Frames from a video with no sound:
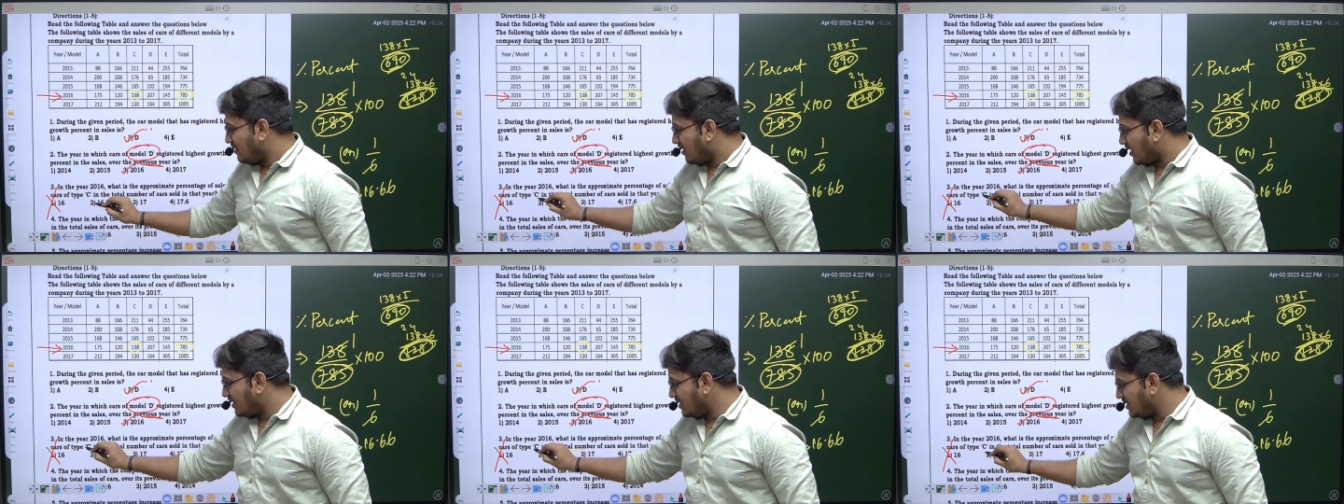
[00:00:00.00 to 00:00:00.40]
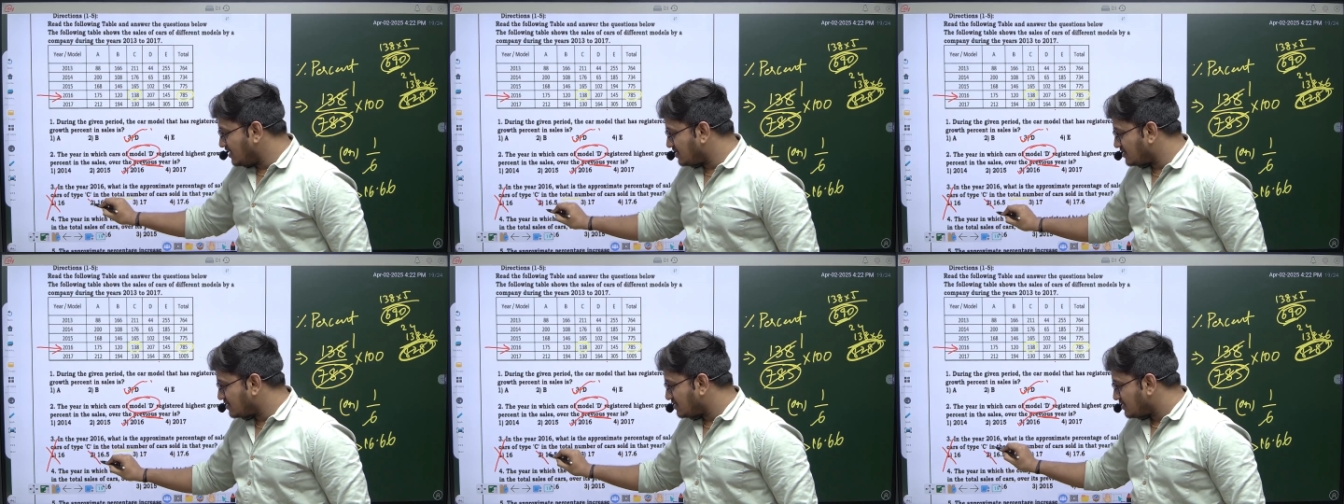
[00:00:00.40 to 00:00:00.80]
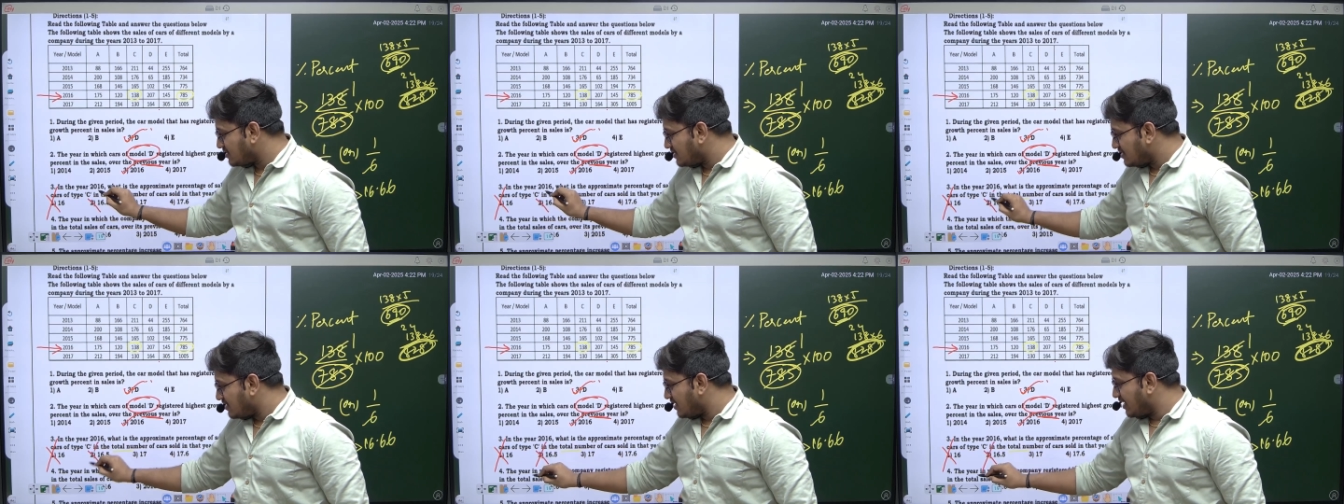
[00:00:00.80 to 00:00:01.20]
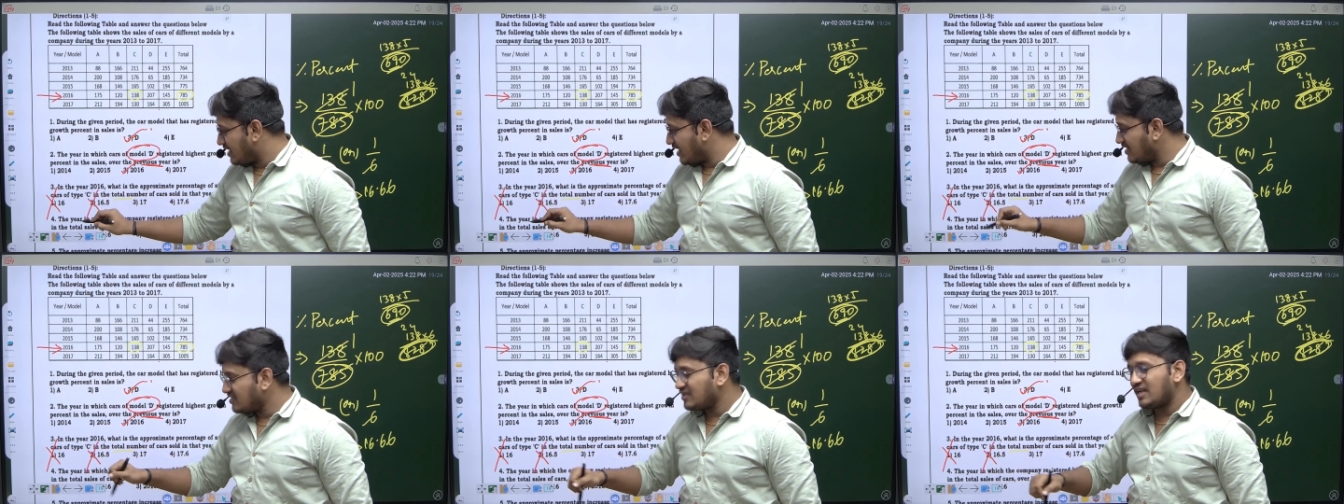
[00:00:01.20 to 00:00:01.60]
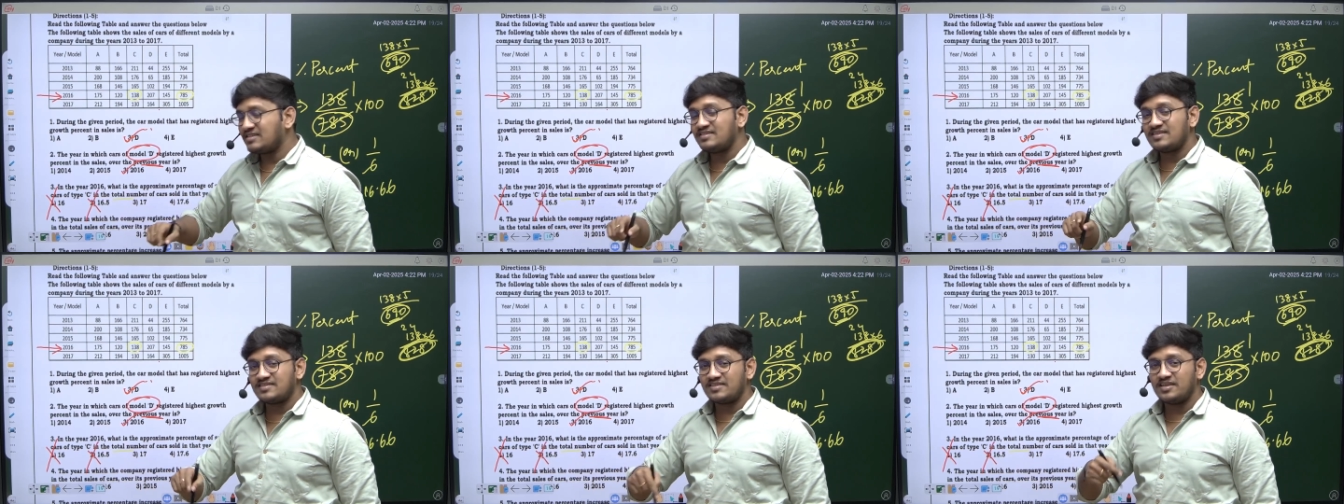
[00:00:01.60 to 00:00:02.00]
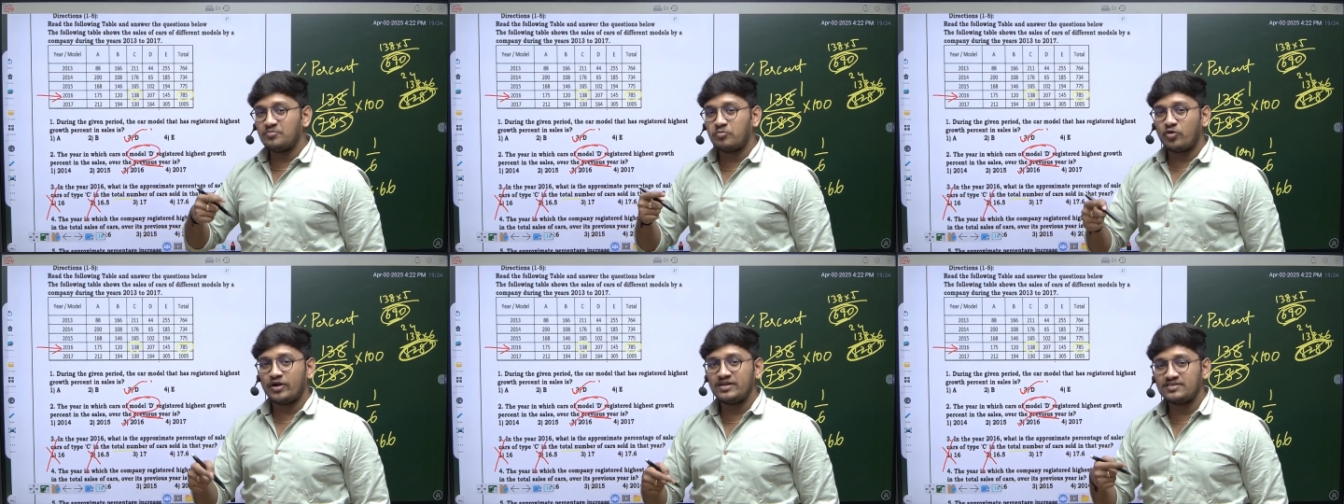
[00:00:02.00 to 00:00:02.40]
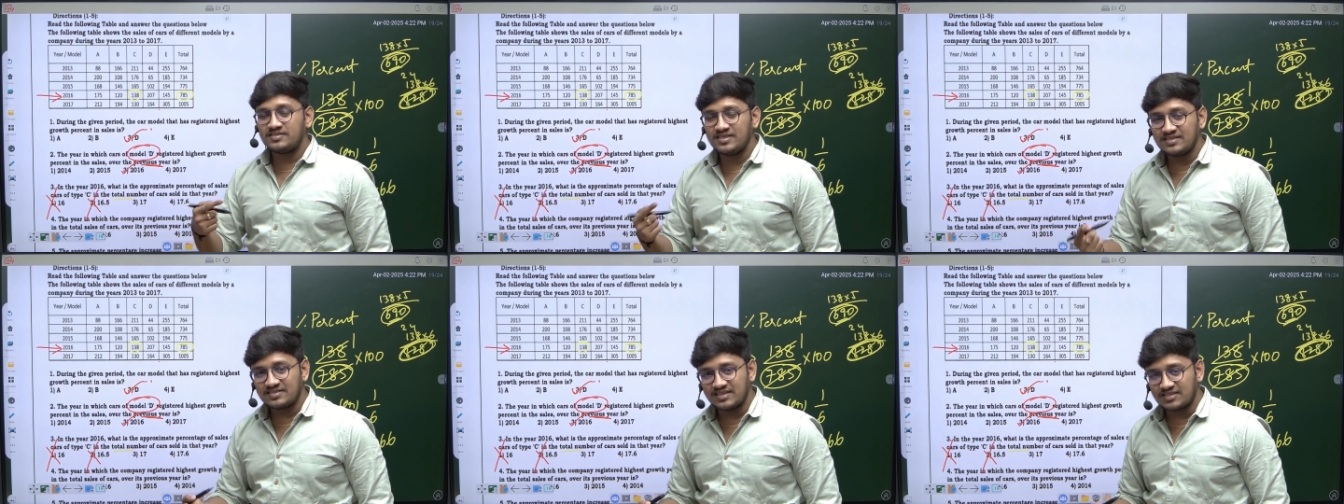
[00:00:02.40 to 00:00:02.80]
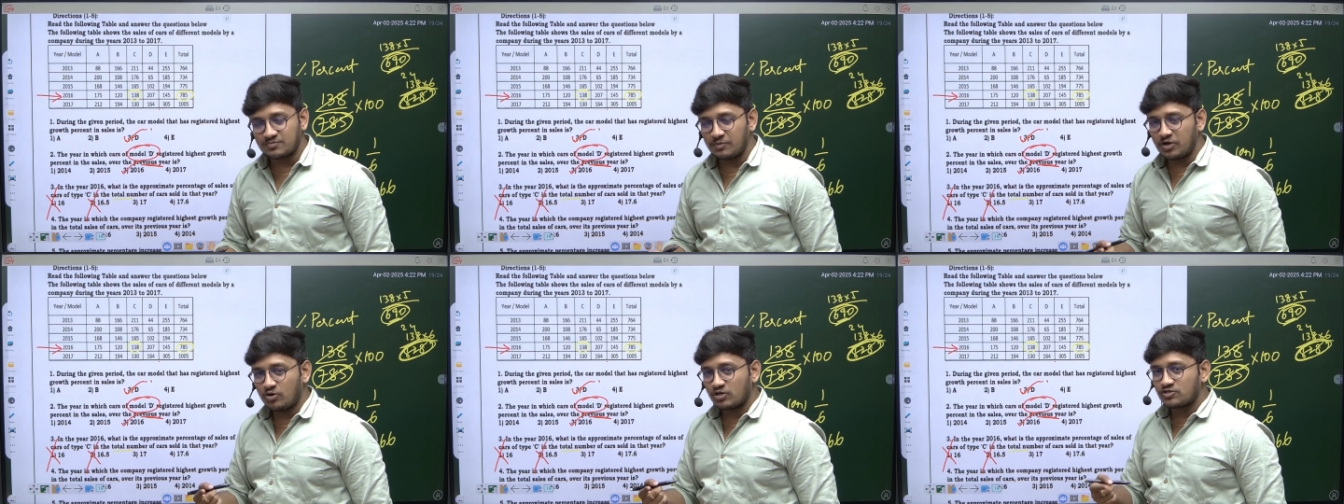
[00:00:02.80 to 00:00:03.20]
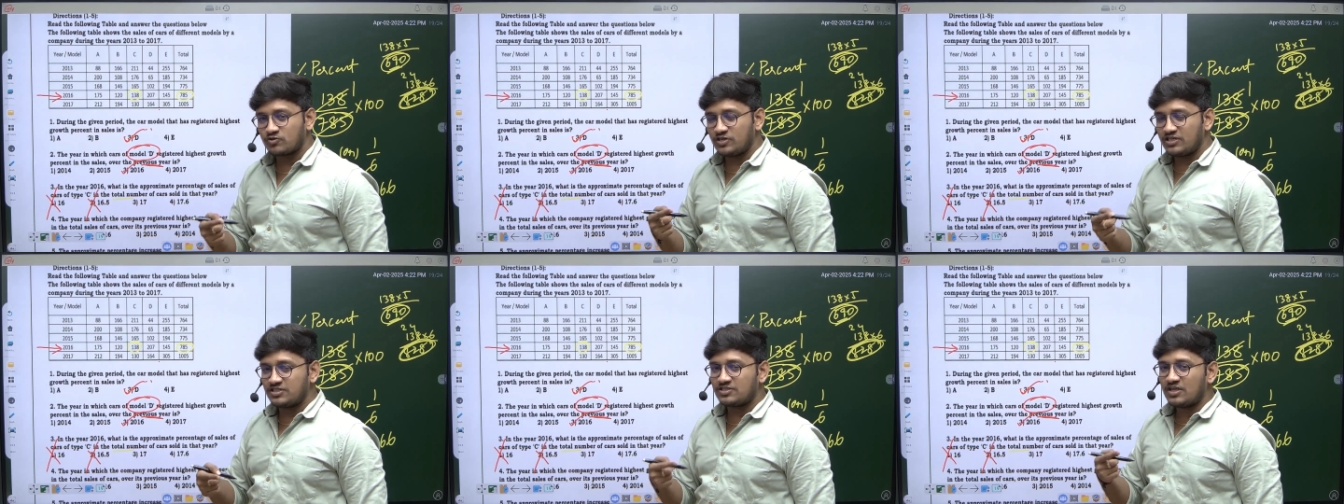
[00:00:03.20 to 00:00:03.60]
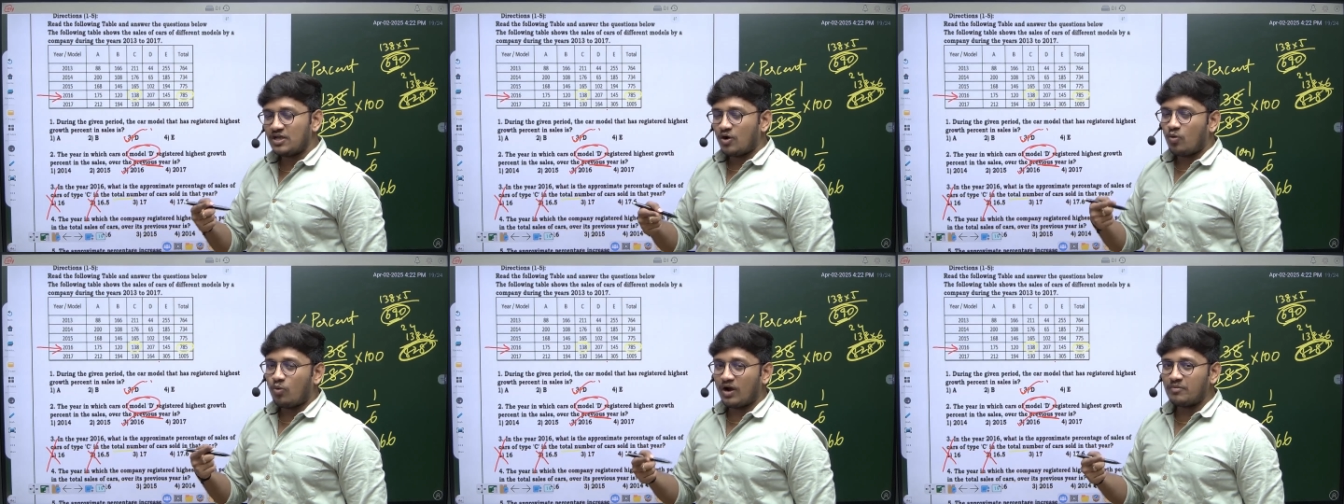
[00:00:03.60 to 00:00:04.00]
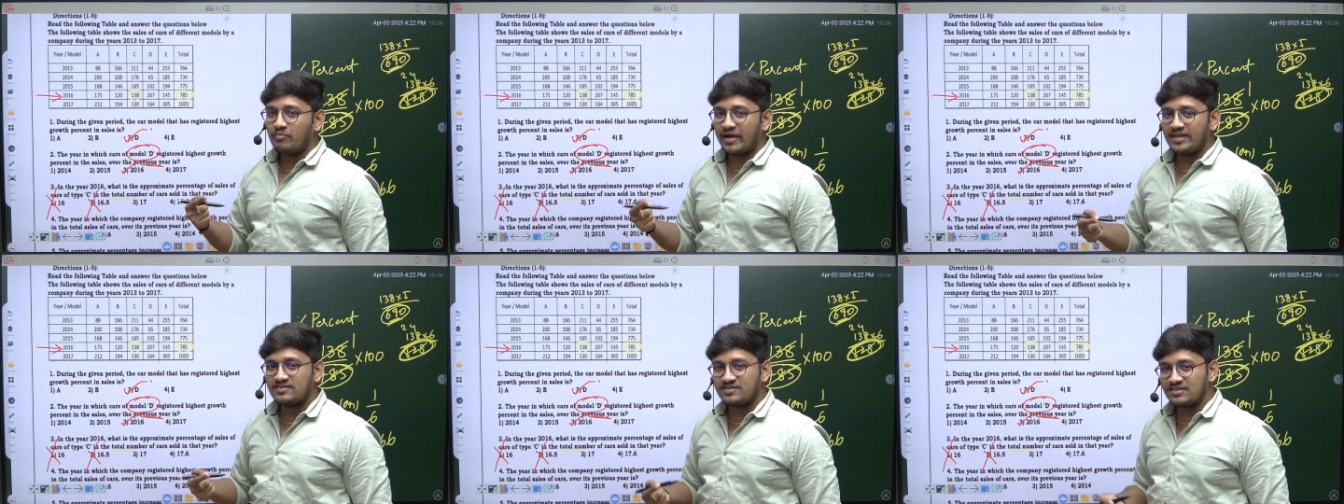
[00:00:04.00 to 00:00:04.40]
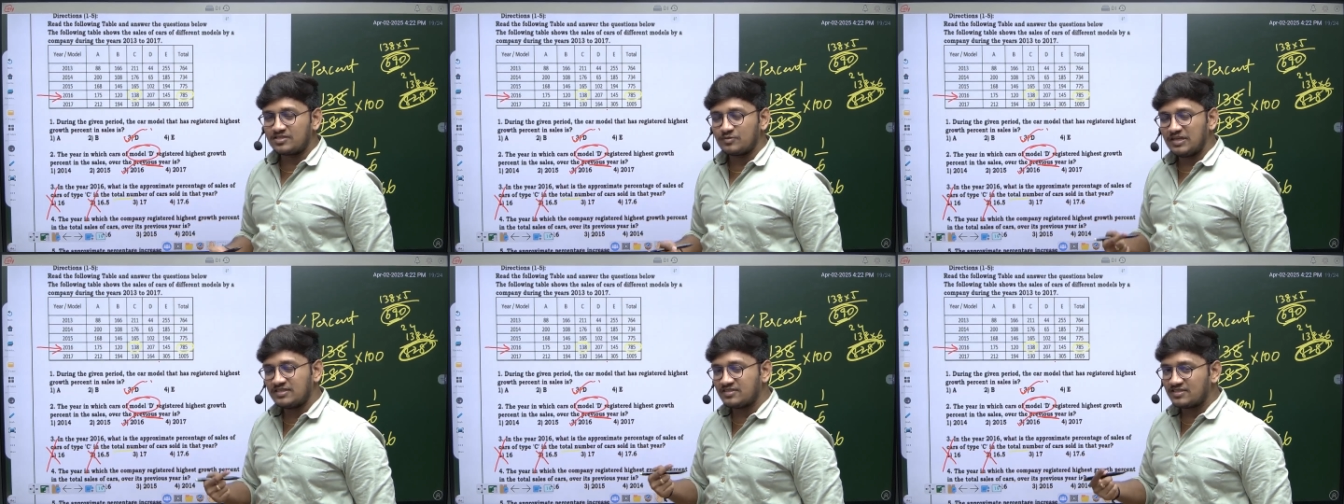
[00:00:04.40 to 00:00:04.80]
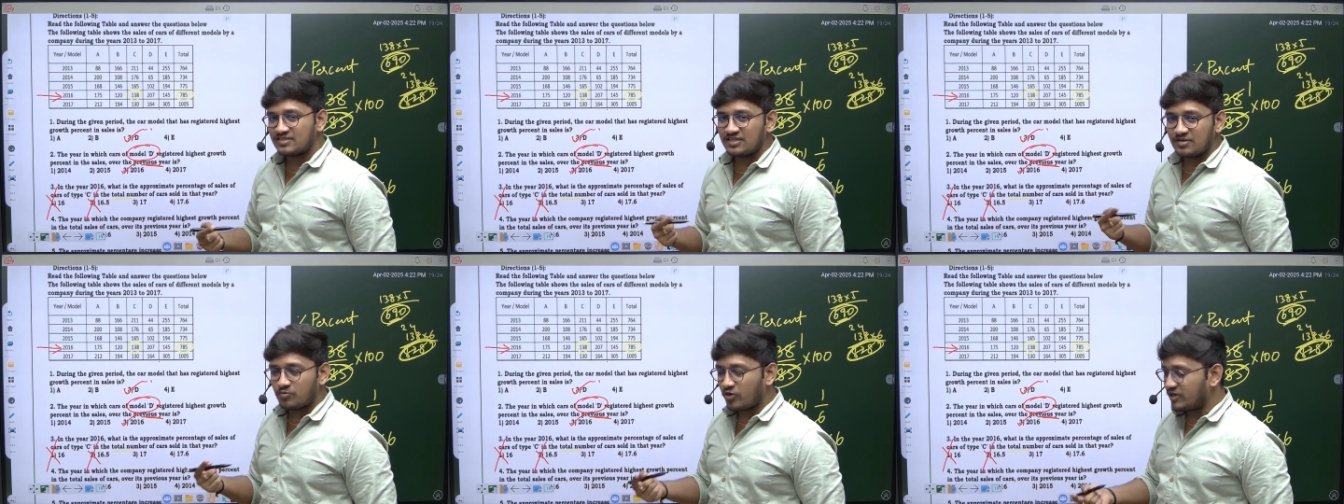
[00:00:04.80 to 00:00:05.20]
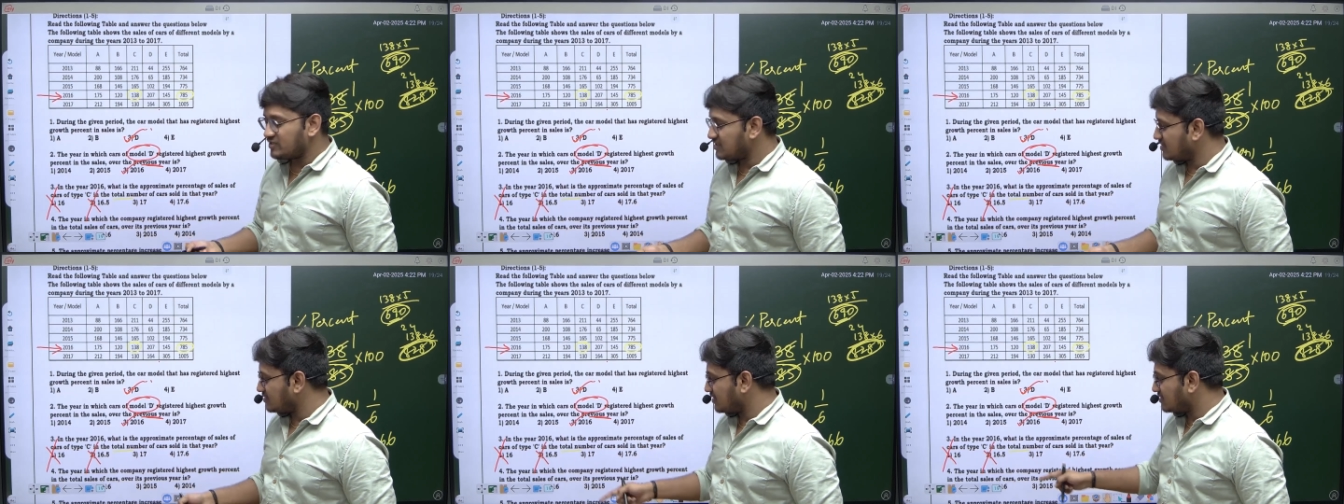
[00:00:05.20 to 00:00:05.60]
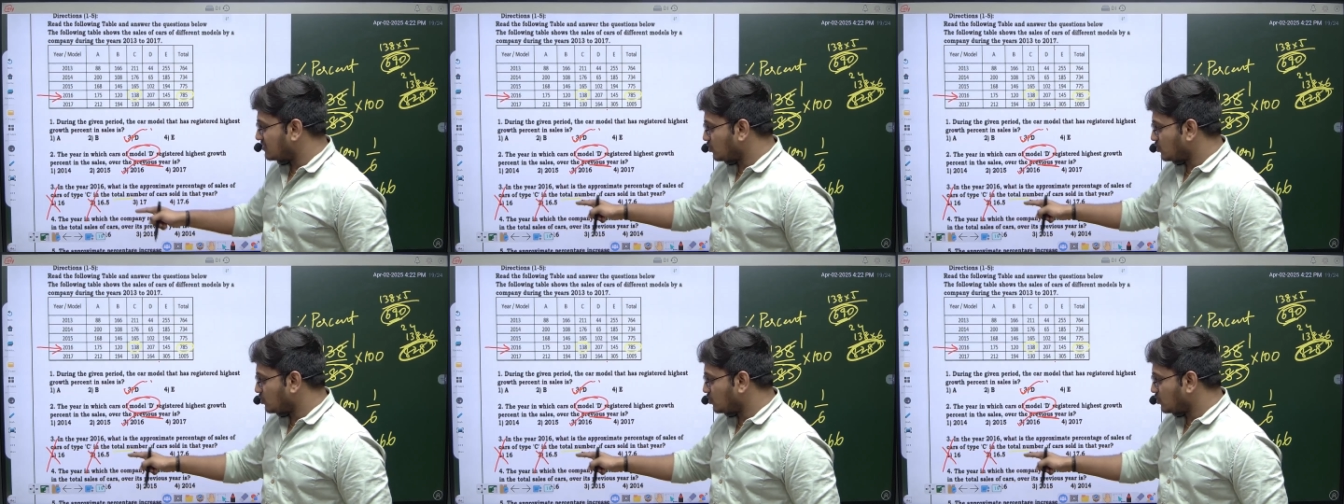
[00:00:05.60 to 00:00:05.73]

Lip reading: And it is greater than 16.66 because it is 1 by 6 means 16.66.